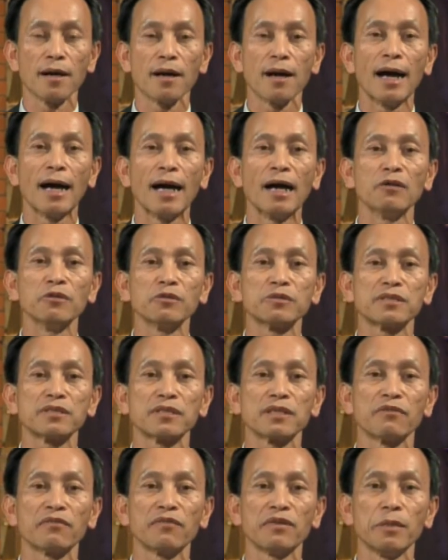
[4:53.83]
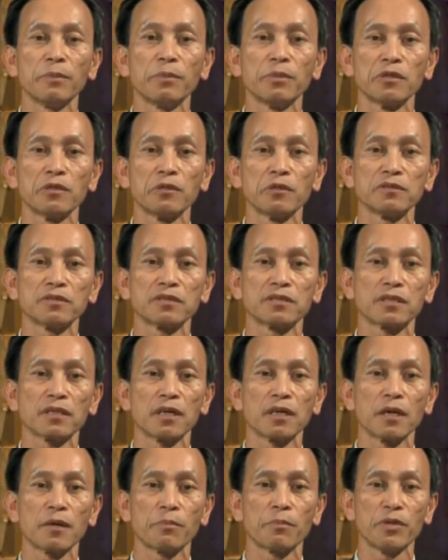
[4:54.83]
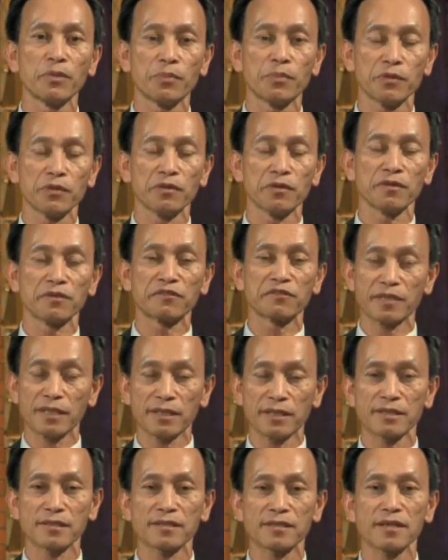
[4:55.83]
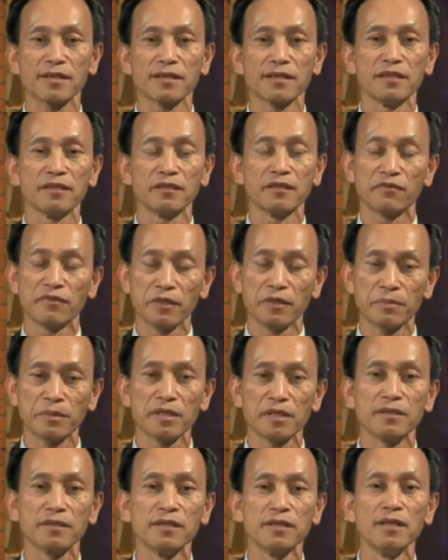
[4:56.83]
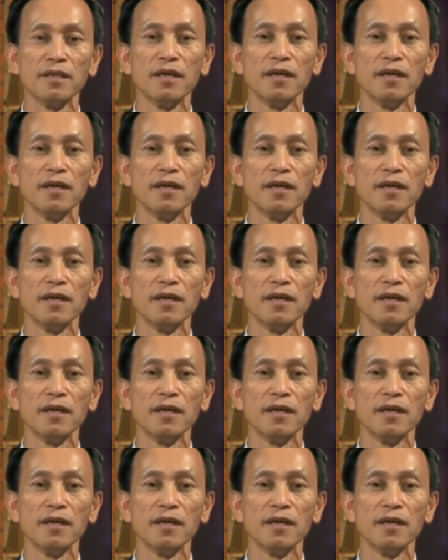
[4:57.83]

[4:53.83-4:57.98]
out Filipino people, friends in the Philippines.